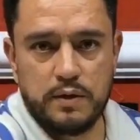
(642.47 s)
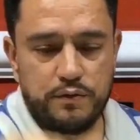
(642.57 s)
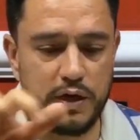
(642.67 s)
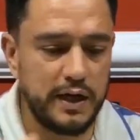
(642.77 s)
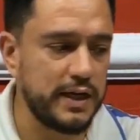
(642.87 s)

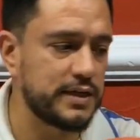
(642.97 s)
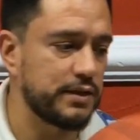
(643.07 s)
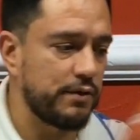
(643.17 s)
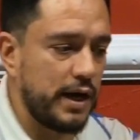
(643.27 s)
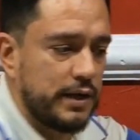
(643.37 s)
Really easy,
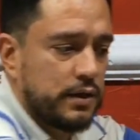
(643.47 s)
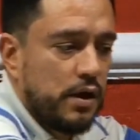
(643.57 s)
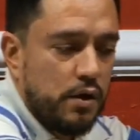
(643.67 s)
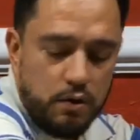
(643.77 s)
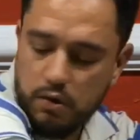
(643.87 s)
right?
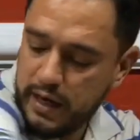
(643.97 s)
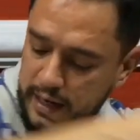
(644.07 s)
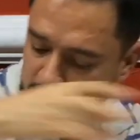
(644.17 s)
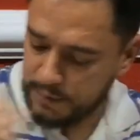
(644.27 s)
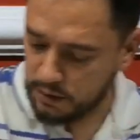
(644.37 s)
Okay,
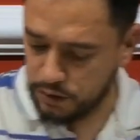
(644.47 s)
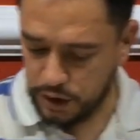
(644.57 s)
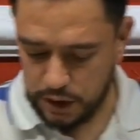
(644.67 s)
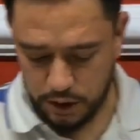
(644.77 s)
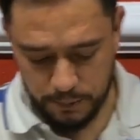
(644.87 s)
let me
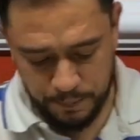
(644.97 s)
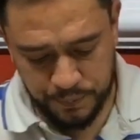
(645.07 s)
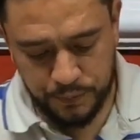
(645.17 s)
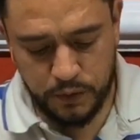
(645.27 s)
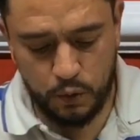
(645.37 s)
continue
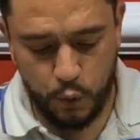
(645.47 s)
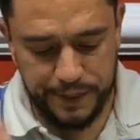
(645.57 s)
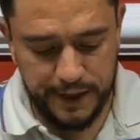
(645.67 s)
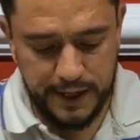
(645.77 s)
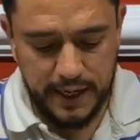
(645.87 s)
with
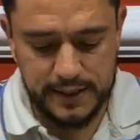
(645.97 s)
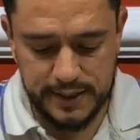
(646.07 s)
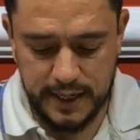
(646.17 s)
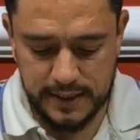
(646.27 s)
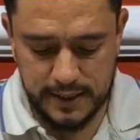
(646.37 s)
the next
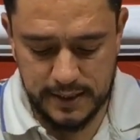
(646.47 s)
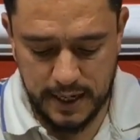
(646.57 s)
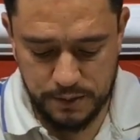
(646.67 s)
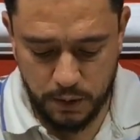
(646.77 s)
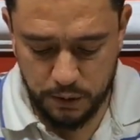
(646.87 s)

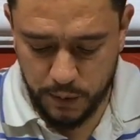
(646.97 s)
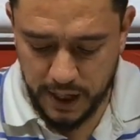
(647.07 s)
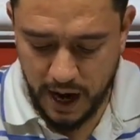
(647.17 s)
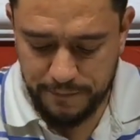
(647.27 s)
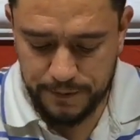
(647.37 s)
exercise. What do we
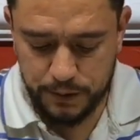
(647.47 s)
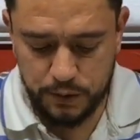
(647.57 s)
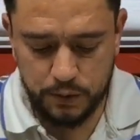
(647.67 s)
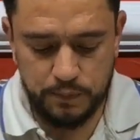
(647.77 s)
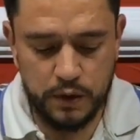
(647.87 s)
have to
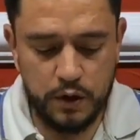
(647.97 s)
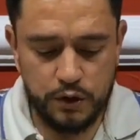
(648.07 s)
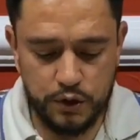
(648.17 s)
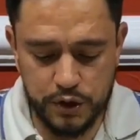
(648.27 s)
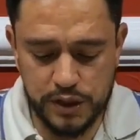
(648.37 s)
do?
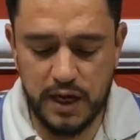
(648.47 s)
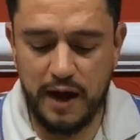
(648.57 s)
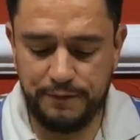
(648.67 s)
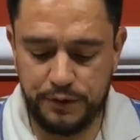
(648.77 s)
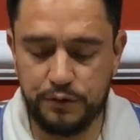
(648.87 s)
You just
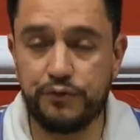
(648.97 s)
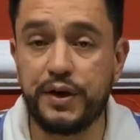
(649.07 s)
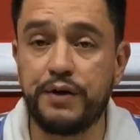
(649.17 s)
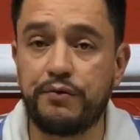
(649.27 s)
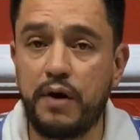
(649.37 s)
have to
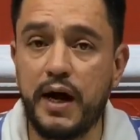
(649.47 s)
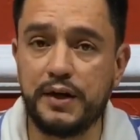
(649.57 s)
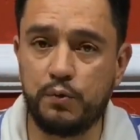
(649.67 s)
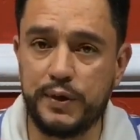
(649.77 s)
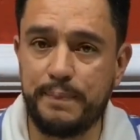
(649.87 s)

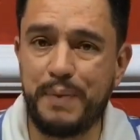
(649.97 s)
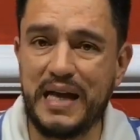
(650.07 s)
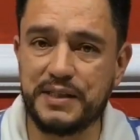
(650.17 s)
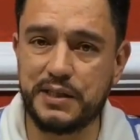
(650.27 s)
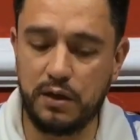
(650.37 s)
rewrite with a
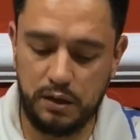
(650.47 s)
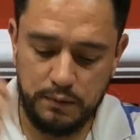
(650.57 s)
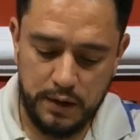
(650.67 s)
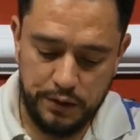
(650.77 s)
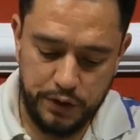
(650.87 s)
pencil
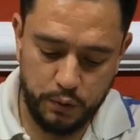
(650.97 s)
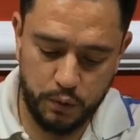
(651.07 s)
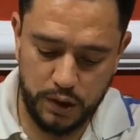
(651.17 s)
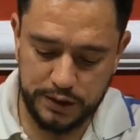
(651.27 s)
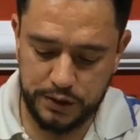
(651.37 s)
the
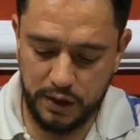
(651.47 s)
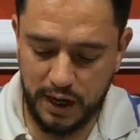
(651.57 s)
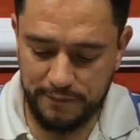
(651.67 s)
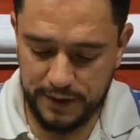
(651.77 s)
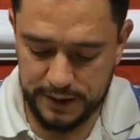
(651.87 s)
words you
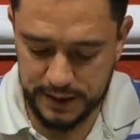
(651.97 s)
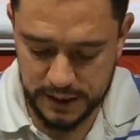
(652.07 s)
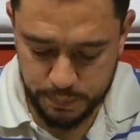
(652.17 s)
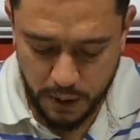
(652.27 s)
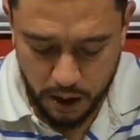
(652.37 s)
have in this
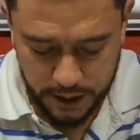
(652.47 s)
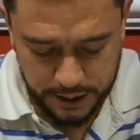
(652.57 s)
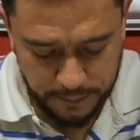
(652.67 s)
part,